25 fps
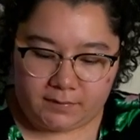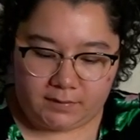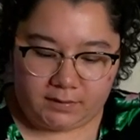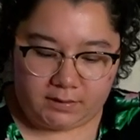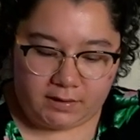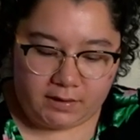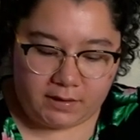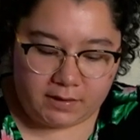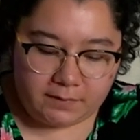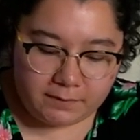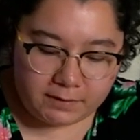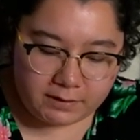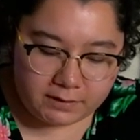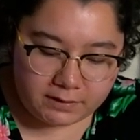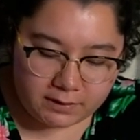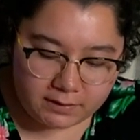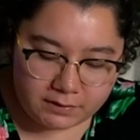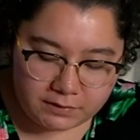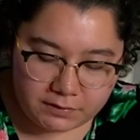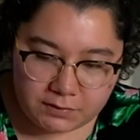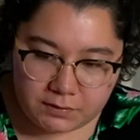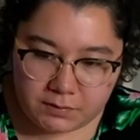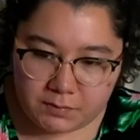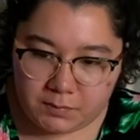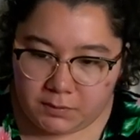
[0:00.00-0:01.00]
And then we did
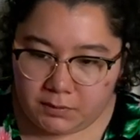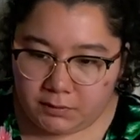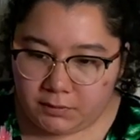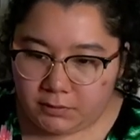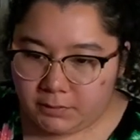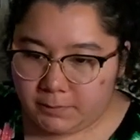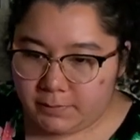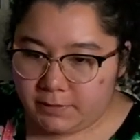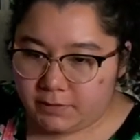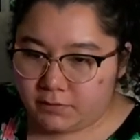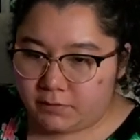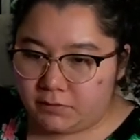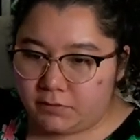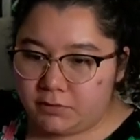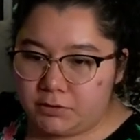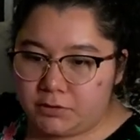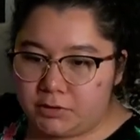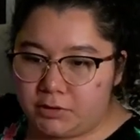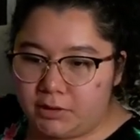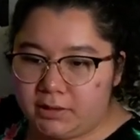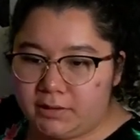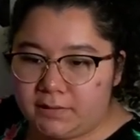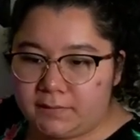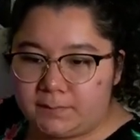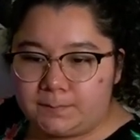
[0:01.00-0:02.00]
2 more ornaments on the
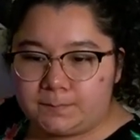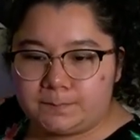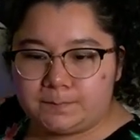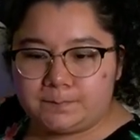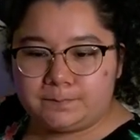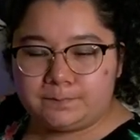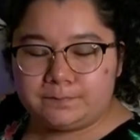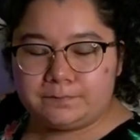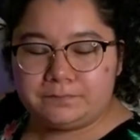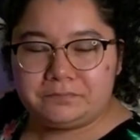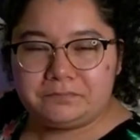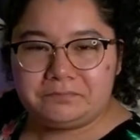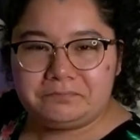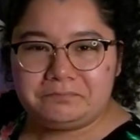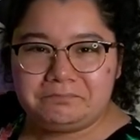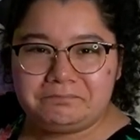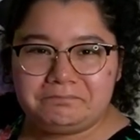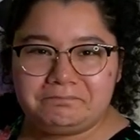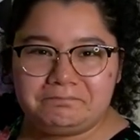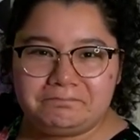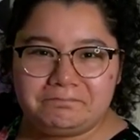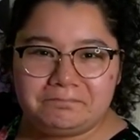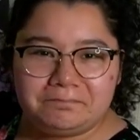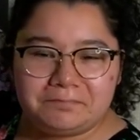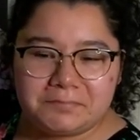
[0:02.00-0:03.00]
tree.
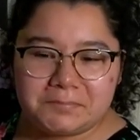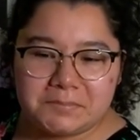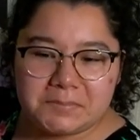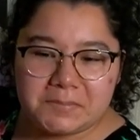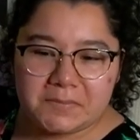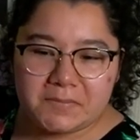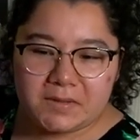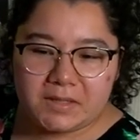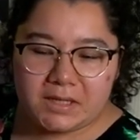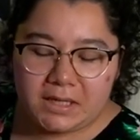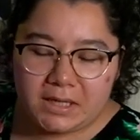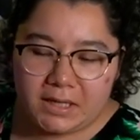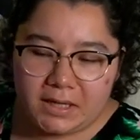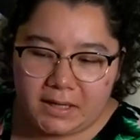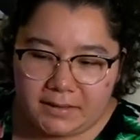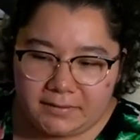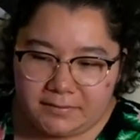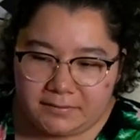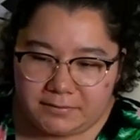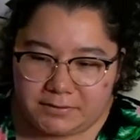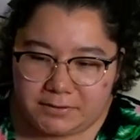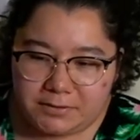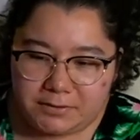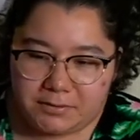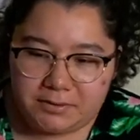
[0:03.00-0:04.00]
Okay, I
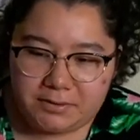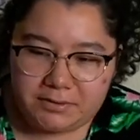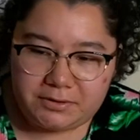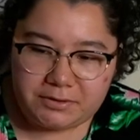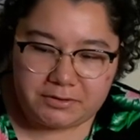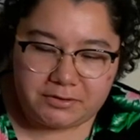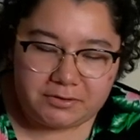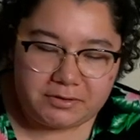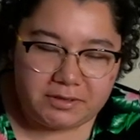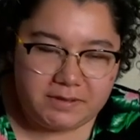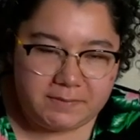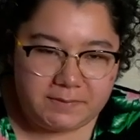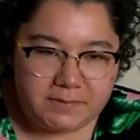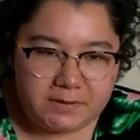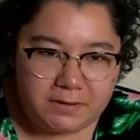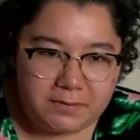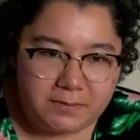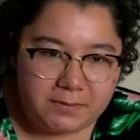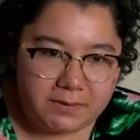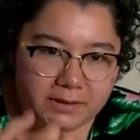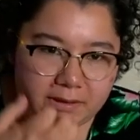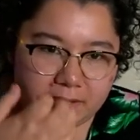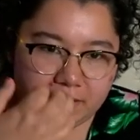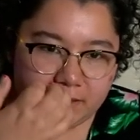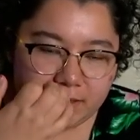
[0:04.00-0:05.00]
know, short stream, don't
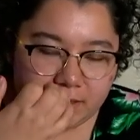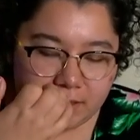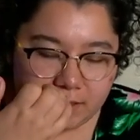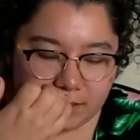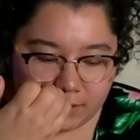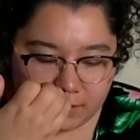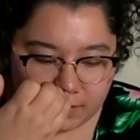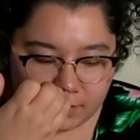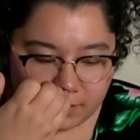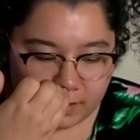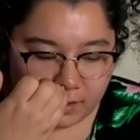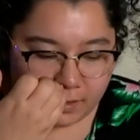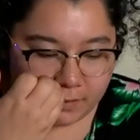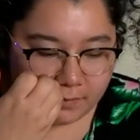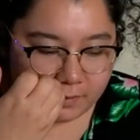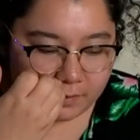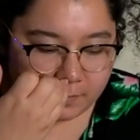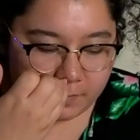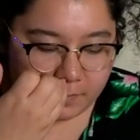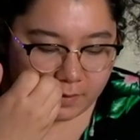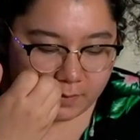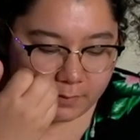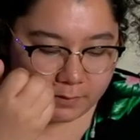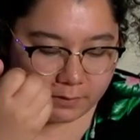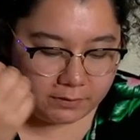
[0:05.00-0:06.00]
worry. I'm going to
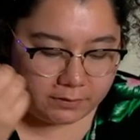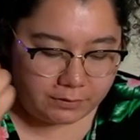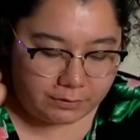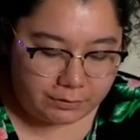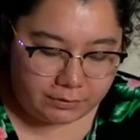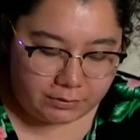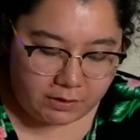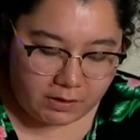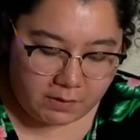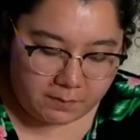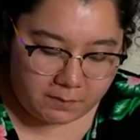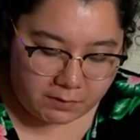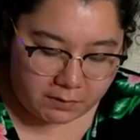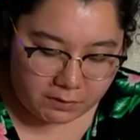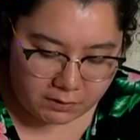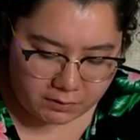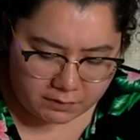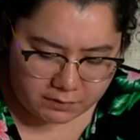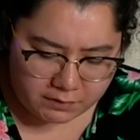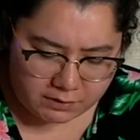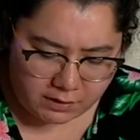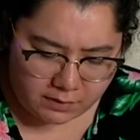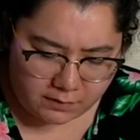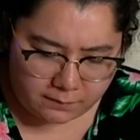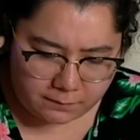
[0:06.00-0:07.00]
be able to stream
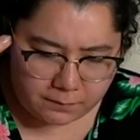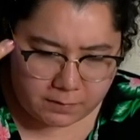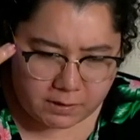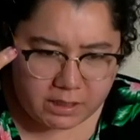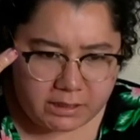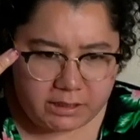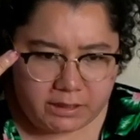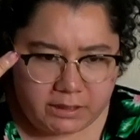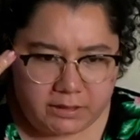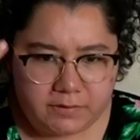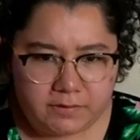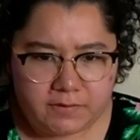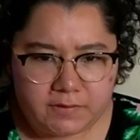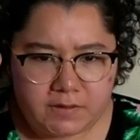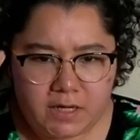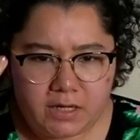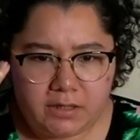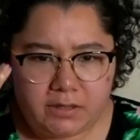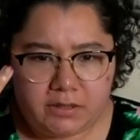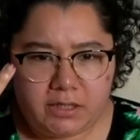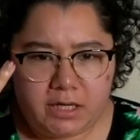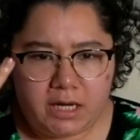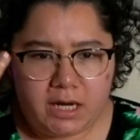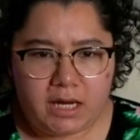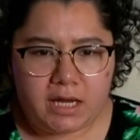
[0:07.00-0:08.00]
Thursday, Friday,
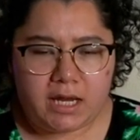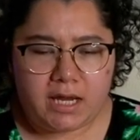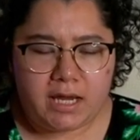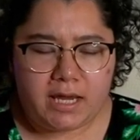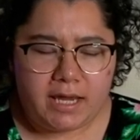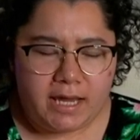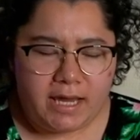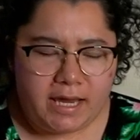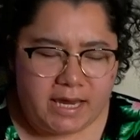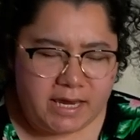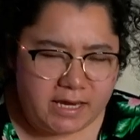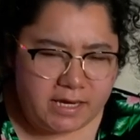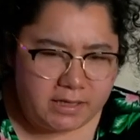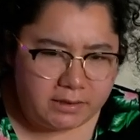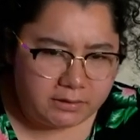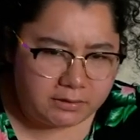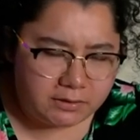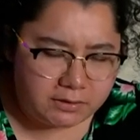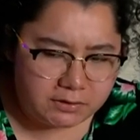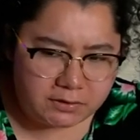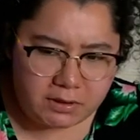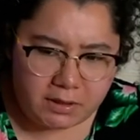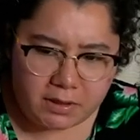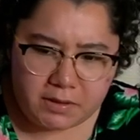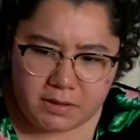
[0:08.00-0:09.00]
Saturday, and
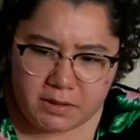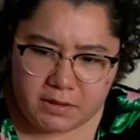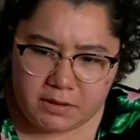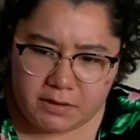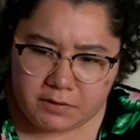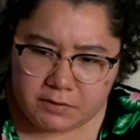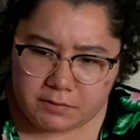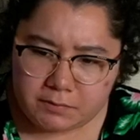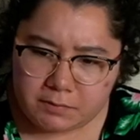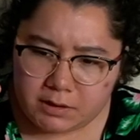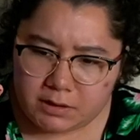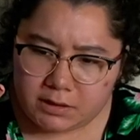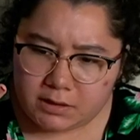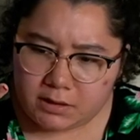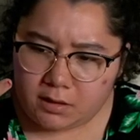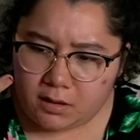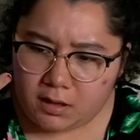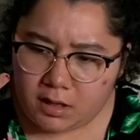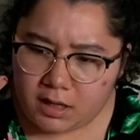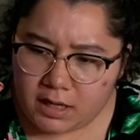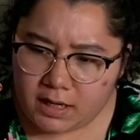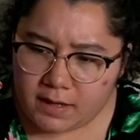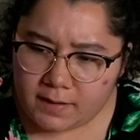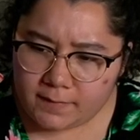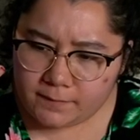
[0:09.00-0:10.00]
Sunday this week,
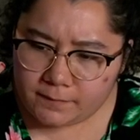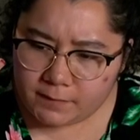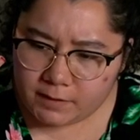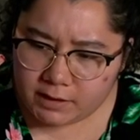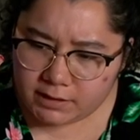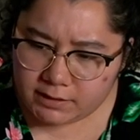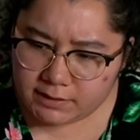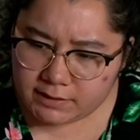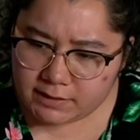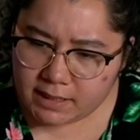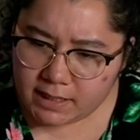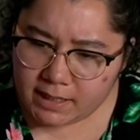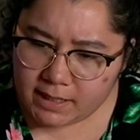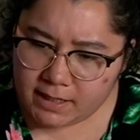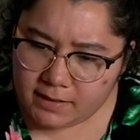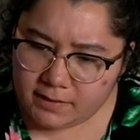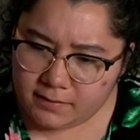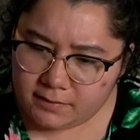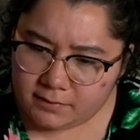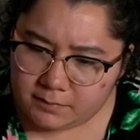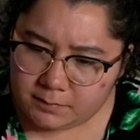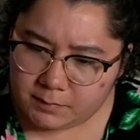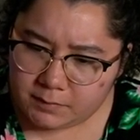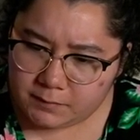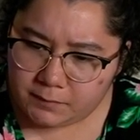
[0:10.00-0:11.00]
every day
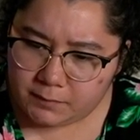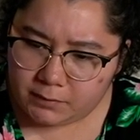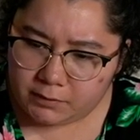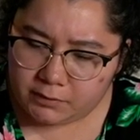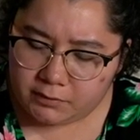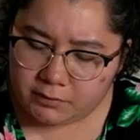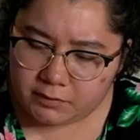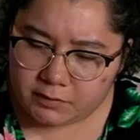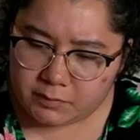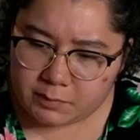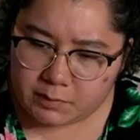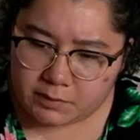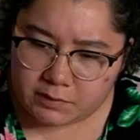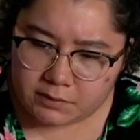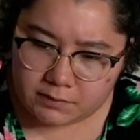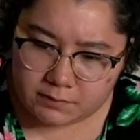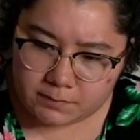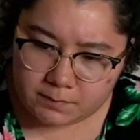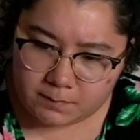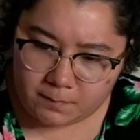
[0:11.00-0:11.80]
before Christmas.